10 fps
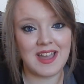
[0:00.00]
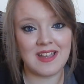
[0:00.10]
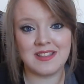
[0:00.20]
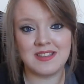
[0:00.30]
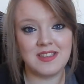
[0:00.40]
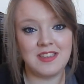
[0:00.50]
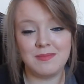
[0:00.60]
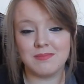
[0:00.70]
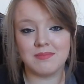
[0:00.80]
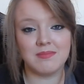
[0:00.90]
and
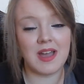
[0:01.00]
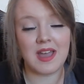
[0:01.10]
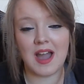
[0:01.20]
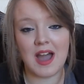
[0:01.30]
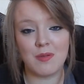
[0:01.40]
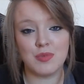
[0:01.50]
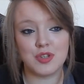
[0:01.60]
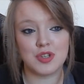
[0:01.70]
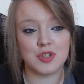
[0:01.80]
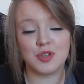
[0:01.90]
my heart
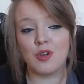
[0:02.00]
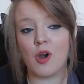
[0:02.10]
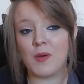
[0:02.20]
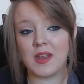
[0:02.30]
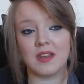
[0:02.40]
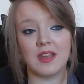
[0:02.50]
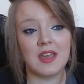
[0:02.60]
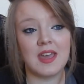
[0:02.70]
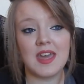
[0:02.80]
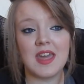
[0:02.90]
was just going.
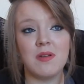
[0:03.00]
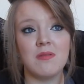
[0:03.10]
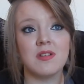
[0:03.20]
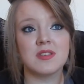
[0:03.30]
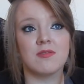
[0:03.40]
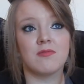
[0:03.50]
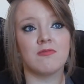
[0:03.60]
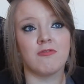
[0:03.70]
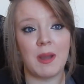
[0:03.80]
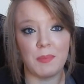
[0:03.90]
It was
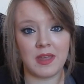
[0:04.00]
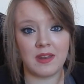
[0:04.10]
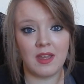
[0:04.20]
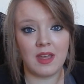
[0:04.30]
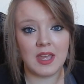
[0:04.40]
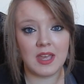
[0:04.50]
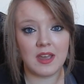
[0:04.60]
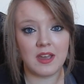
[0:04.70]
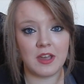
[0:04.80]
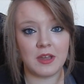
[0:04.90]
rapid.
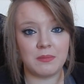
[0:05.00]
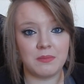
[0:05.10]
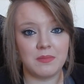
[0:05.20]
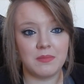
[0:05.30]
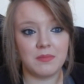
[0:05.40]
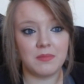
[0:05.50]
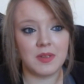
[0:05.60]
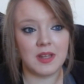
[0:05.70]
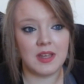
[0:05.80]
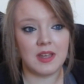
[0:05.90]
And
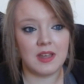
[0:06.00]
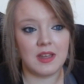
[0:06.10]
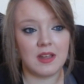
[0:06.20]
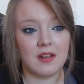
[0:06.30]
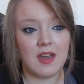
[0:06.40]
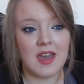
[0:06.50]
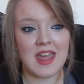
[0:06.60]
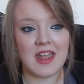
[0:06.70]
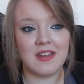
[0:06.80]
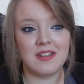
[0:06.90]

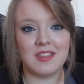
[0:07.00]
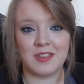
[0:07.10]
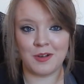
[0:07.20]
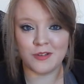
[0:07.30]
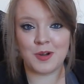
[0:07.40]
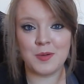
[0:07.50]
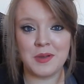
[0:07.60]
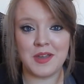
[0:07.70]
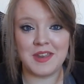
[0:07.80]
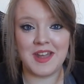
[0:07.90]
then the doors
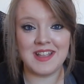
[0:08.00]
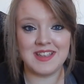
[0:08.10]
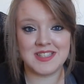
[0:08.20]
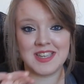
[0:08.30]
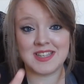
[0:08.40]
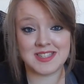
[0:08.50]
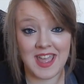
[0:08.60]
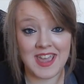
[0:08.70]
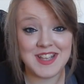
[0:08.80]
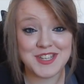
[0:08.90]
open and you see the
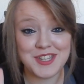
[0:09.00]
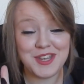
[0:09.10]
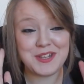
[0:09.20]
stage.